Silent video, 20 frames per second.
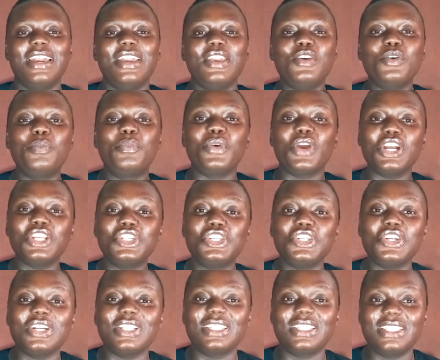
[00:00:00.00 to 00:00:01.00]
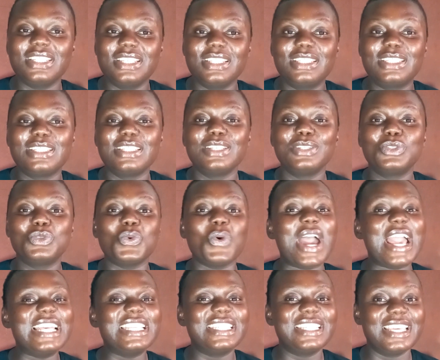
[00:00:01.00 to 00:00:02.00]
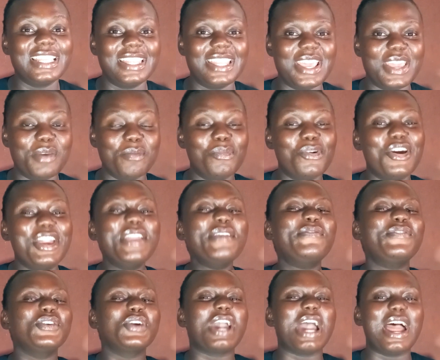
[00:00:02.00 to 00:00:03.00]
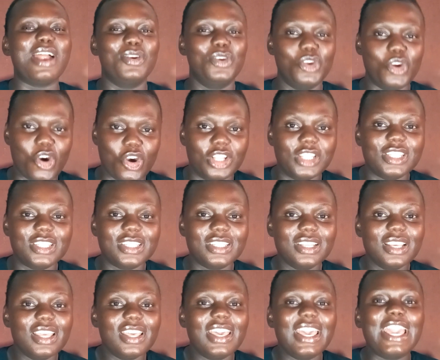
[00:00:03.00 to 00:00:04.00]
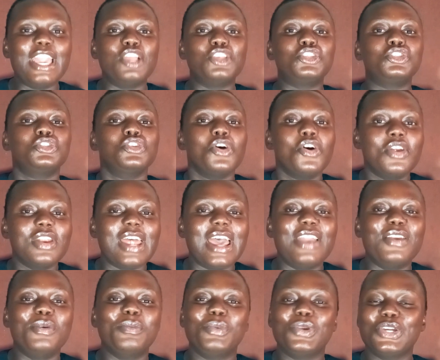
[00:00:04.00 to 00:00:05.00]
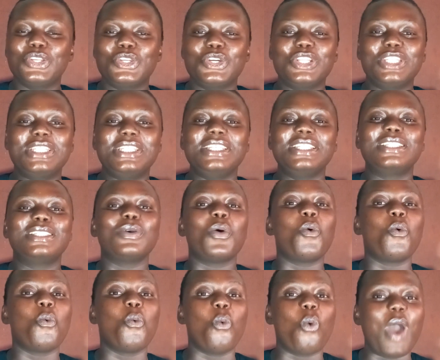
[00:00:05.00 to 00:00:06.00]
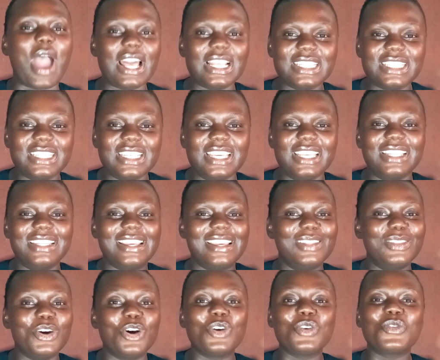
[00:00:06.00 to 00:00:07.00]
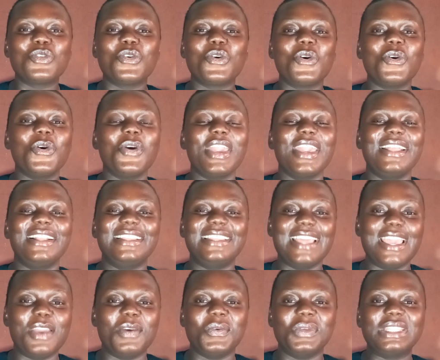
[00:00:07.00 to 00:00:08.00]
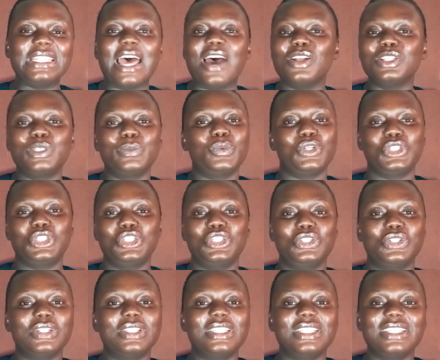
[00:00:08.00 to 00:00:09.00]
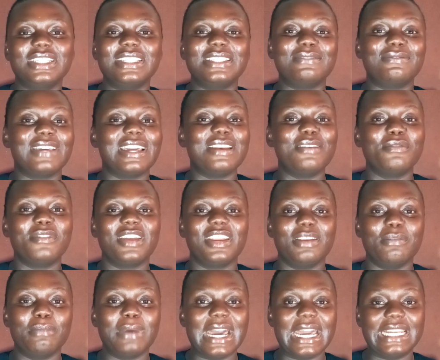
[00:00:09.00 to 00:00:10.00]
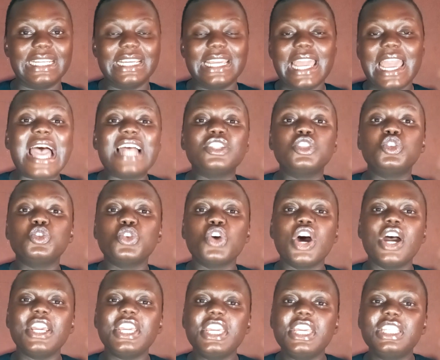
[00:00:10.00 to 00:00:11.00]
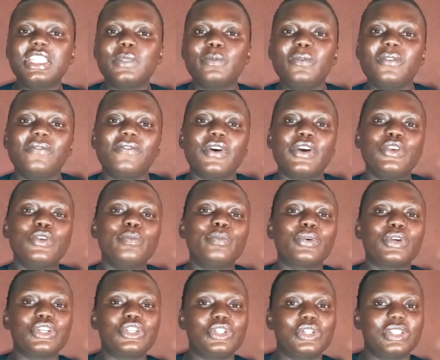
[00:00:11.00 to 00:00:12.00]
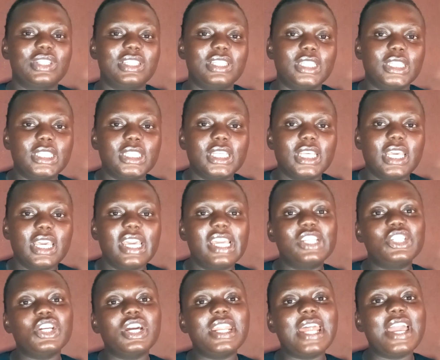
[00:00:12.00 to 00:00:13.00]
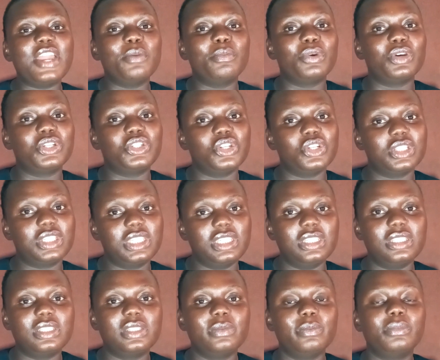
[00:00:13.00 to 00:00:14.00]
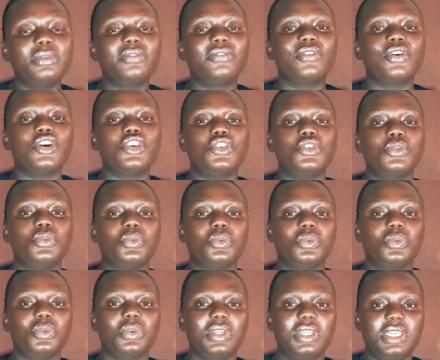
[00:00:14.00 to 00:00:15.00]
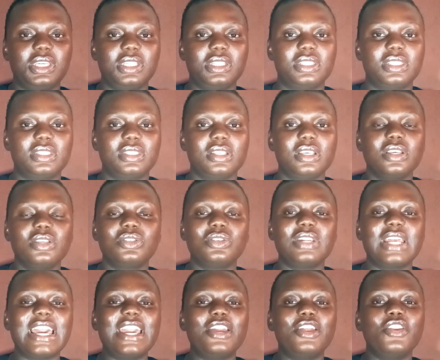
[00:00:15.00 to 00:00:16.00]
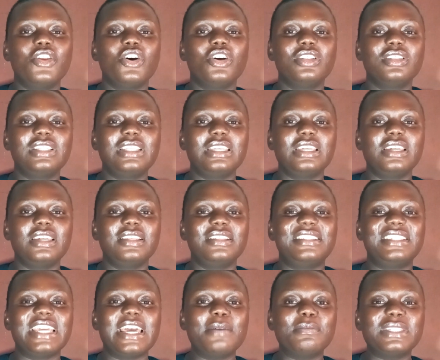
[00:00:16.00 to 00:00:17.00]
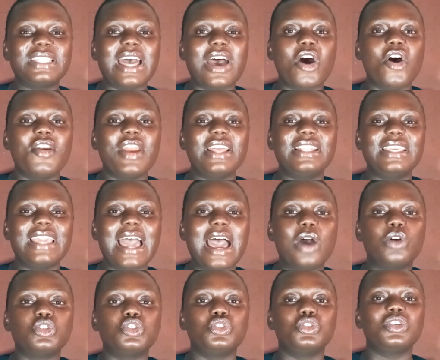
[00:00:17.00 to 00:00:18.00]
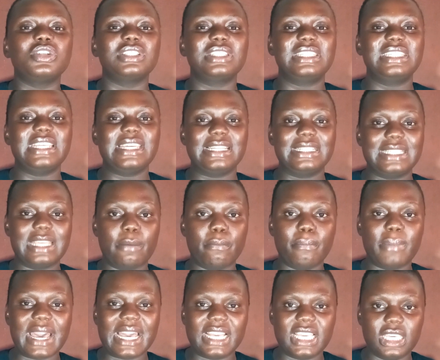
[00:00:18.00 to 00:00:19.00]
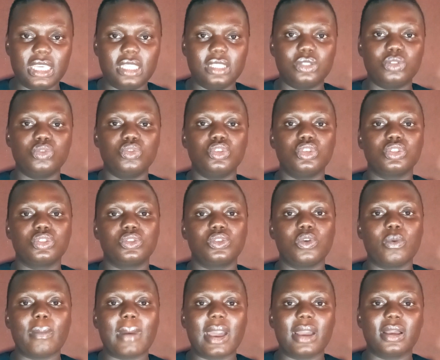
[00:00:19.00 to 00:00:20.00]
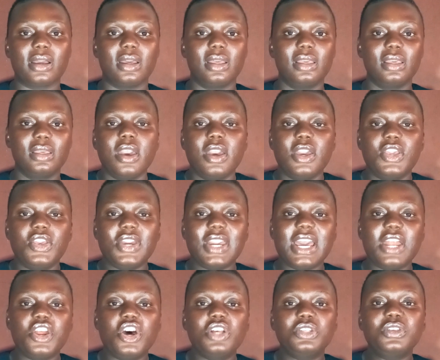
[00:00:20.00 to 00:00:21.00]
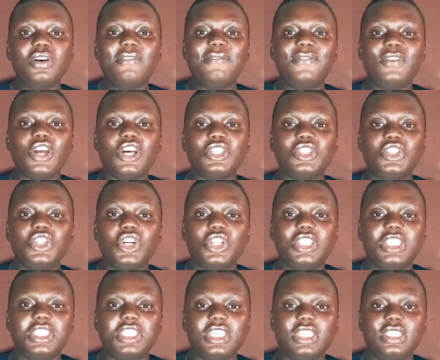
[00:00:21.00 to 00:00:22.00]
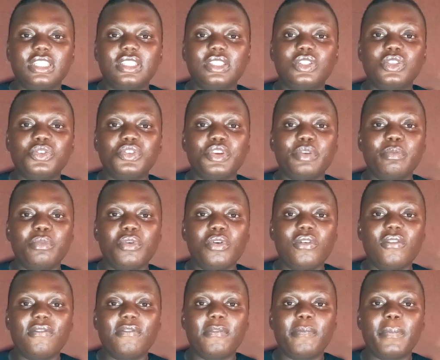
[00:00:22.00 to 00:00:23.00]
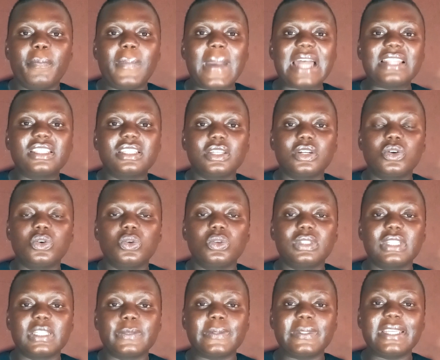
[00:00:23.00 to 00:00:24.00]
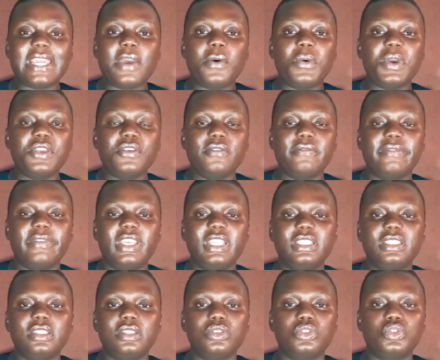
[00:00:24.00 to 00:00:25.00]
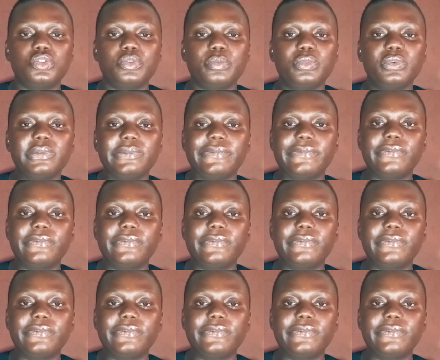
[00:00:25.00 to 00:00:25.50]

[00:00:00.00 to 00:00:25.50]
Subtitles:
You brush your teeth twice a day, but if you cannot, ensure that you brush your teeth once a day. Don't go a day without brushing your teeth. It's very, very bad. And do not eat before you brush your teeth. Ensure that you brush your teeth before you eat, so that you don't, the germs that are already out, you don't take them back into your stomach. You can also floss your teeth to remove particles, especially when you've eaten, to remove